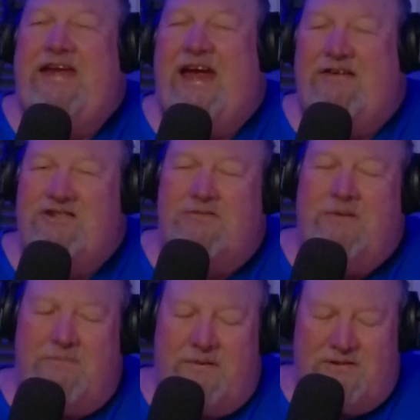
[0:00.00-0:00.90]
council
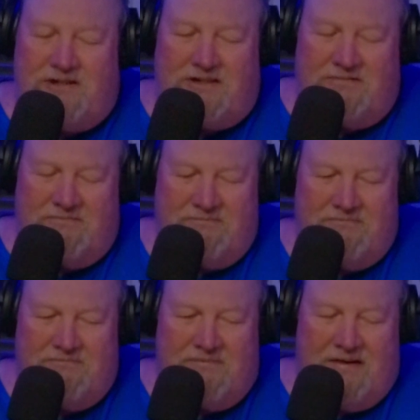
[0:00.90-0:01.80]
members
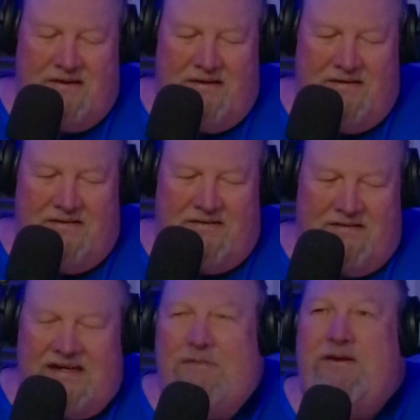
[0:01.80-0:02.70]

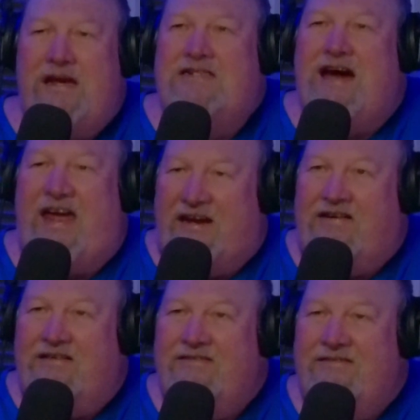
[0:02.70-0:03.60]
keep getting
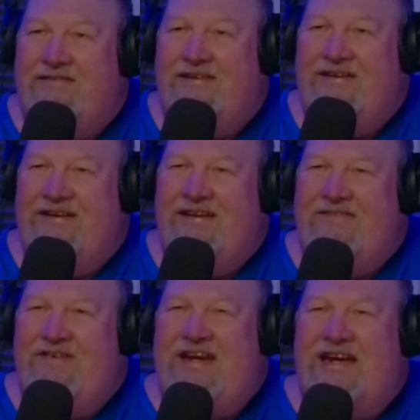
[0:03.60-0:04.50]
indicted?
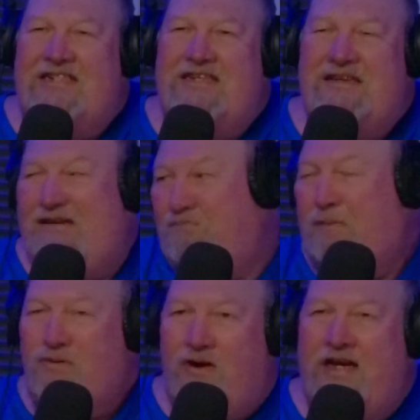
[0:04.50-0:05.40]
Because
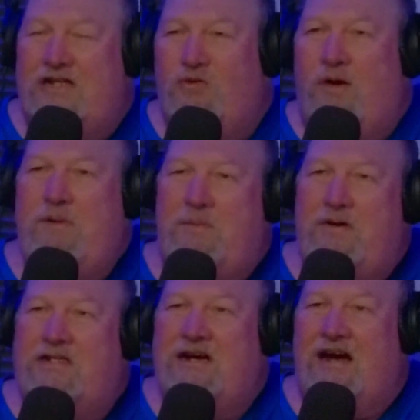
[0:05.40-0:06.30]
people try to get to one member
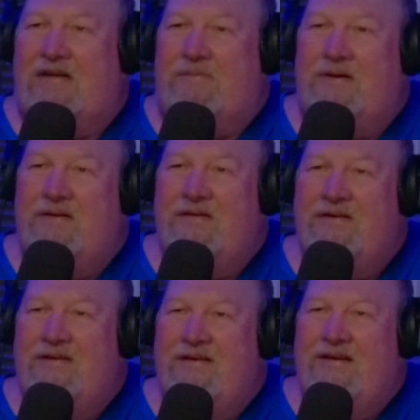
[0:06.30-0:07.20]
at a time.
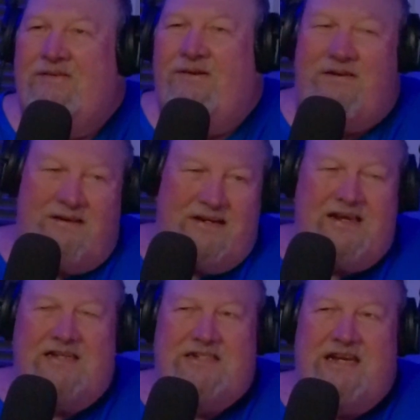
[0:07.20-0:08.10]
Where
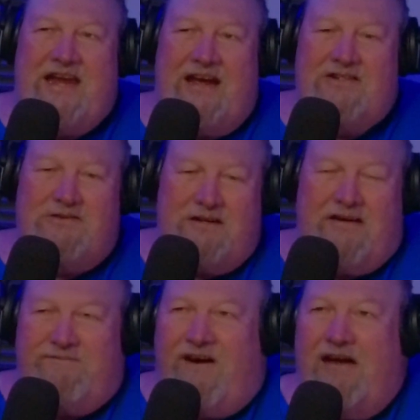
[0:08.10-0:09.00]
at city council, you
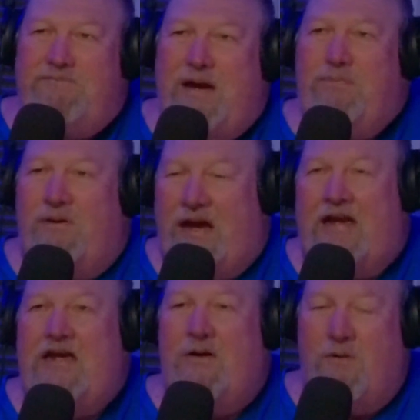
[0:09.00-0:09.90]
got 5 people.
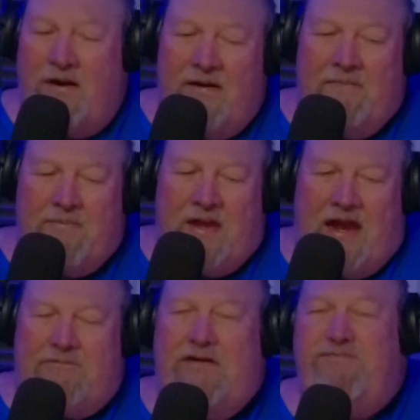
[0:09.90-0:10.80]
And you know what?
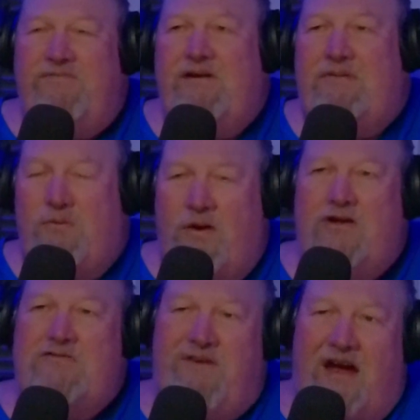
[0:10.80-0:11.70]
Every one
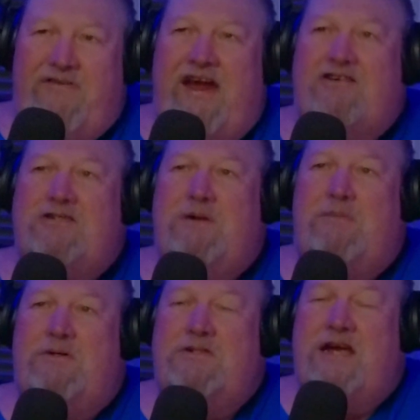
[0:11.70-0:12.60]
of those 5 council
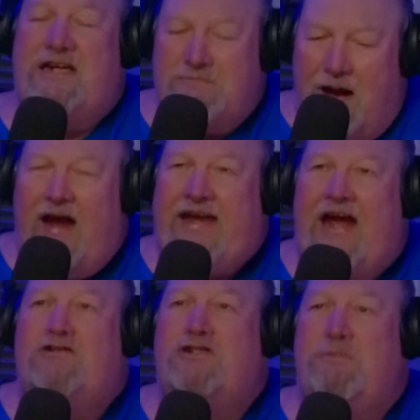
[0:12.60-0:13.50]
members is my
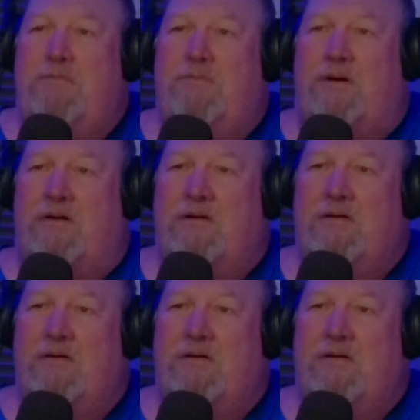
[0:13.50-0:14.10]
council member.